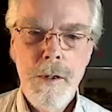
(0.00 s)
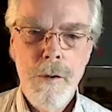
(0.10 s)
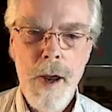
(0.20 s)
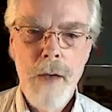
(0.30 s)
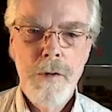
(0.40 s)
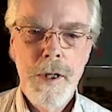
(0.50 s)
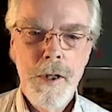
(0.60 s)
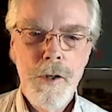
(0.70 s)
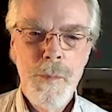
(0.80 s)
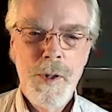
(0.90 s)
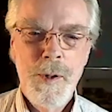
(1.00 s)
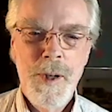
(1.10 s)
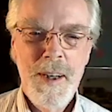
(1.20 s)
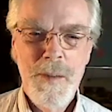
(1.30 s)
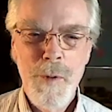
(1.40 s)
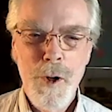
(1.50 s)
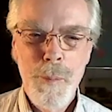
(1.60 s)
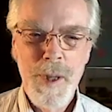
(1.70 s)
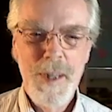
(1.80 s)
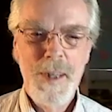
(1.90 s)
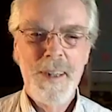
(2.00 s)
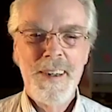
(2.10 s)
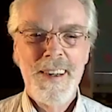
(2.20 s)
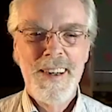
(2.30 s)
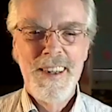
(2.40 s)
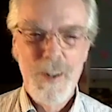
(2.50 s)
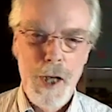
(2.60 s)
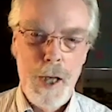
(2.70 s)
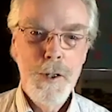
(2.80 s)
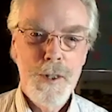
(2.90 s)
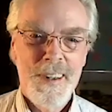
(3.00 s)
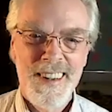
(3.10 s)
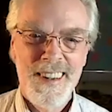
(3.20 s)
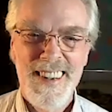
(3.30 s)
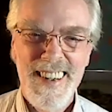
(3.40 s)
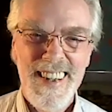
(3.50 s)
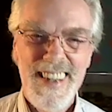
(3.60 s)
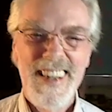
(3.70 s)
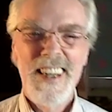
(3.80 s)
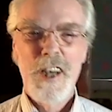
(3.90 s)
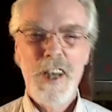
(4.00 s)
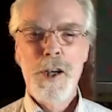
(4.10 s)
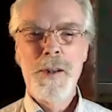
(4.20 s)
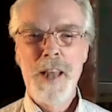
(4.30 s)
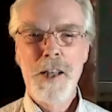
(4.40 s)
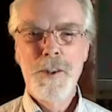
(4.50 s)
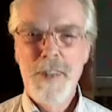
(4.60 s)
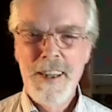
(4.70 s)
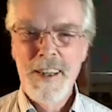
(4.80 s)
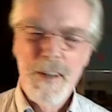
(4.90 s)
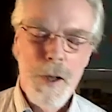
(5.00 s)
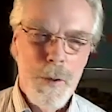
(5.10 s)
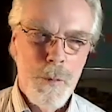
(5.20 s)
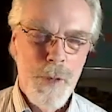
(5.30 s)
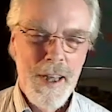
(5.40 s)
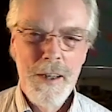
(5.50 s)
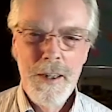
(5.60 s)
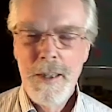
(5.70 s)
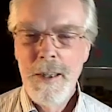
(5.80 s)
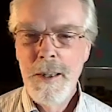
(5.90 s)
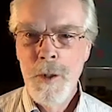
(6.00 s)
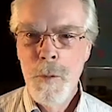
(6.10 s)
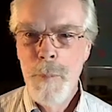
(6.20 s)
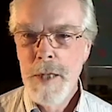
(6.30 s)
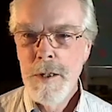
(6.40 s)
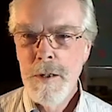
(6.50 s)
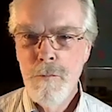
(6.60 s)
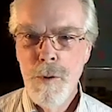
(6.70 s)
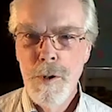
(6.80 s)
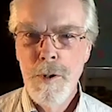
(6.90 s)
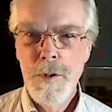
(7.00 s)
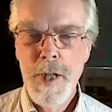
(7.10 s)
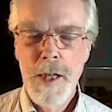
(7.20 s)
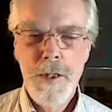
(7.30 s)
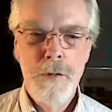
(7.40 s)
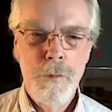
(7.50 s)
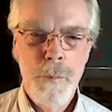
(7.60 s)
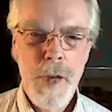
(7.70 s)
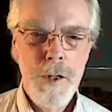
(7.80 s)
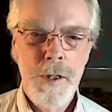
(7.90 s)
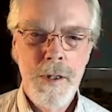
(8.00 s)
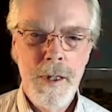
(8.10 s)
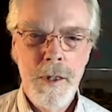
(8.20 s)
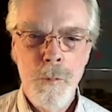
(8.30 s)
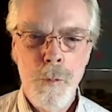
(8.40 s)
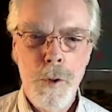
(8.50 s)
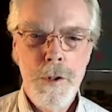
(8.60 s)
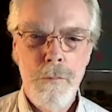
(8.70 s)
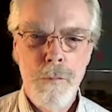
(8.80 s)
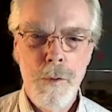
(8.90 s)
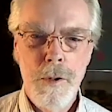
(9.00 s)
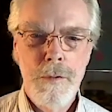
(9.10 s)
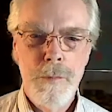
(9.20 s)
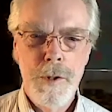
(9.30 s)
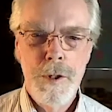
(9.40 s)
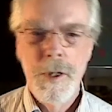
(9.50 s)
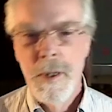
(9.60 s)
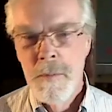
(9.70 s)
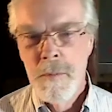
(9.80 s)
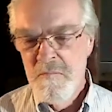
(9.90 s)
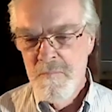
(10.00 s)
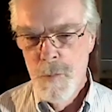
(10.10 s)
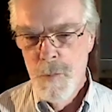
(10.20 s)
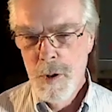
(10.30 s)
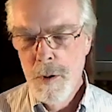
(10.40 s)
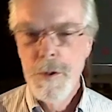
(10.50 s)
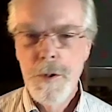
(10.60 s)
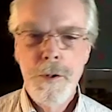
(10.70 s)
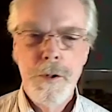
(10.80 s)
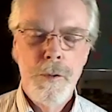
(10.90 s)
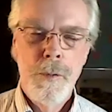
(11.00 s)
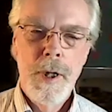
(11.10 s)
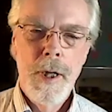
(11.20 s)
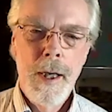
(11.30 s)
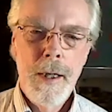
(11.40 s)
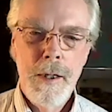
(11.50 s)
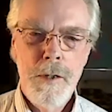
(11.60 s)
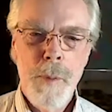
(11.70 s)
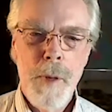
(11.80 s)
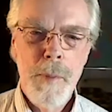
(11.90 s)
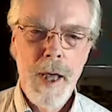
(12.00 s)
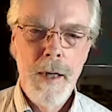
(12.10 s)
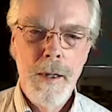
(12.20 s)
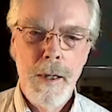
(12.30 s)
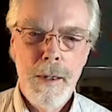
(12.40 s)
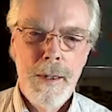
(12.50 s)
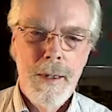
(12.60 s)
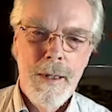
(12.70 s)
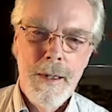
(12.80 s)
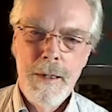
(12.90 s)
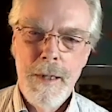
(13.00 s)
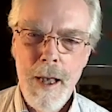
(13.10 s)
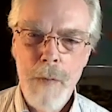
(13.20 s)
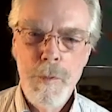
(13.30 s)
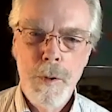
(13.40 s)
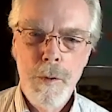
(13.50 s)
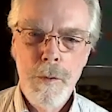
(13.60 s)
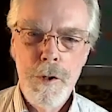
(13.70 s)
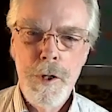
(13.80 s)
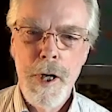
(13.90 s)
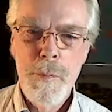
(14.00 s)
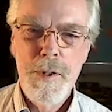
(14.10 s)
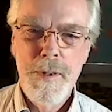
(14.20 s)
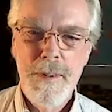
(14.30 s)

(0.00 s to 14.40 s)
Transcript: crafting human thought and opinion? Yes. That's in the best of worlds, that's information. In the worst of worlds, which we're closer to than we like, it's propaganda. It absolutely shapes